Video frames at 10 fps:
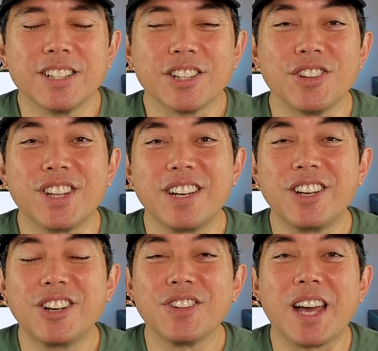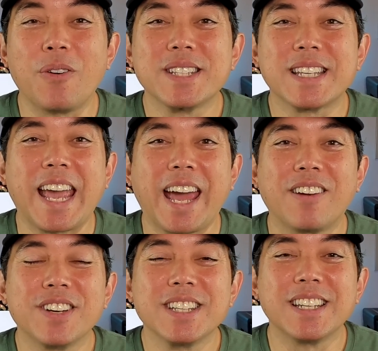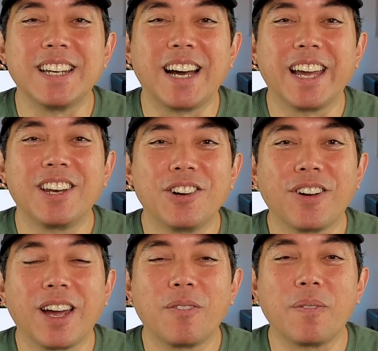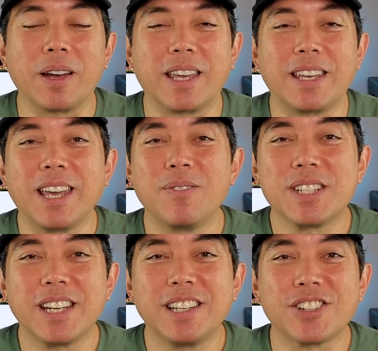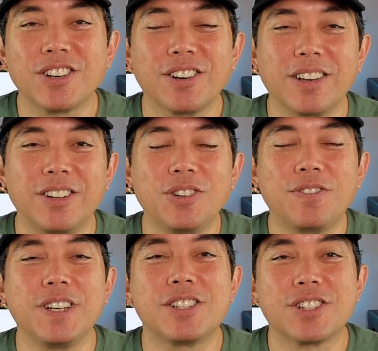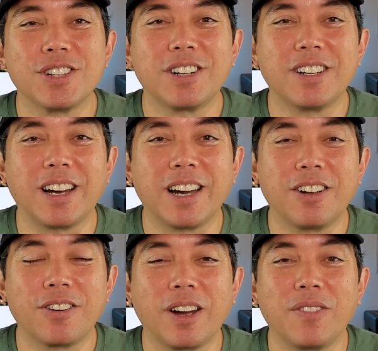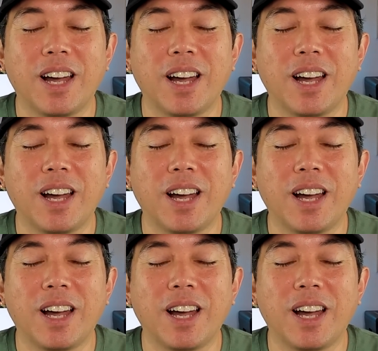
So there you go. That was Canvas in Ideogram, a game changer, new feature on Ideogram.